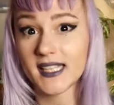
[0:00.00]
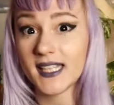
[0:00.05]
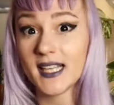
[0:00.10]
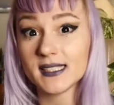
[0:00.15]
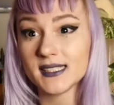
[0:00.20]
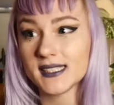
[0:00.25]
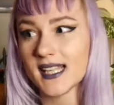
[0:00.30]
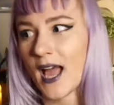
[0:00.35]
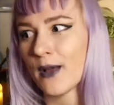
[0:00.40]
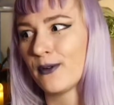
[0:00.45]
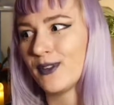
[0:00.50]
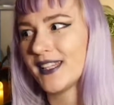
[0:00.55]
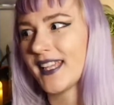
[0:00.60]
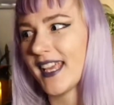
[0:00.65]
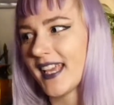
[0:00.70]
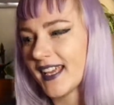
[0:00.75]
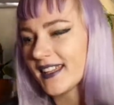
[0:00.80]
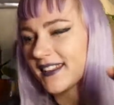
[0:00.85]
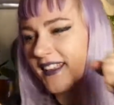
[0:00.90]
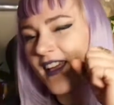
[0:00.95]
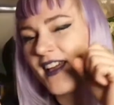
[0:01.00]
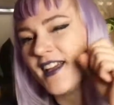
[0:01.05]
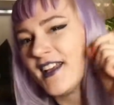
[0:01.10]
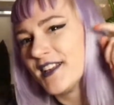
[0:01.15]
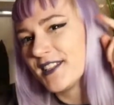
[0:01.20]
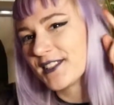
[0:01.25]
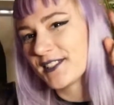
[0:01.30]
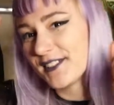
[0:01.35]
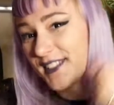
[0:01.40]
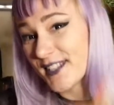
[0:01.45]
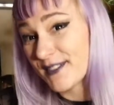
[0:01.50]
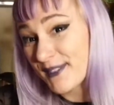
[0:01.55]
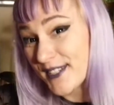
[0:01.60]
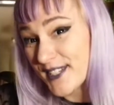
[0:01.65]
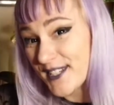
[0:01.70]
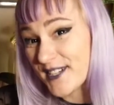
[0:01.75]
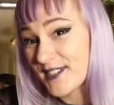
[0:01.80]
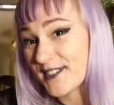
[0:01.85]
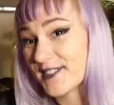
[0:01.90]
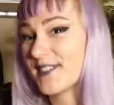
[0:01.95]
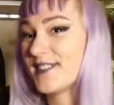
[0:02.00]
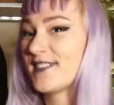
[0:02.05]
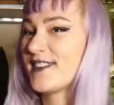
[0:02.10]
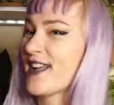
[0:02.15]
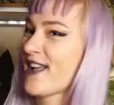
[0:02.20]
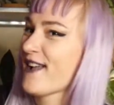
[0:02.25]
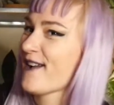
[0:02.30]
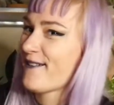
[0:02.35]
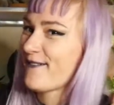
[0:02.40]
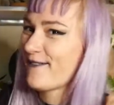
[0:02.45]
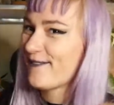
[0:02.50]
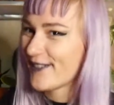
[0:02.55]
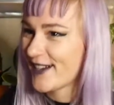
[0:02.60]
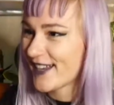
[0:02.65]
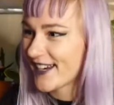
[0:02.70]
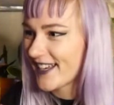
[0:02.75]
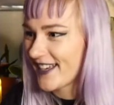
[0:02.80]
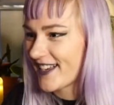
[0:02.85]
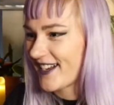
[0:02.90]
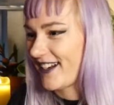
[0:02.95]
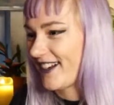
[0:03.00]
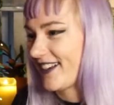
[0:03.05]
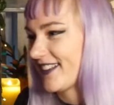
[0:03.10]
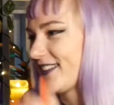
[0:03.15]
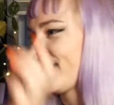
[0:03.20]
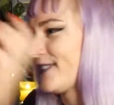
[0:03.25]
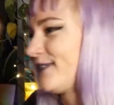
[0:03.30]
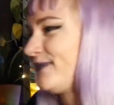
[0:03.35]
yes, I will take it. So let me show you what I got.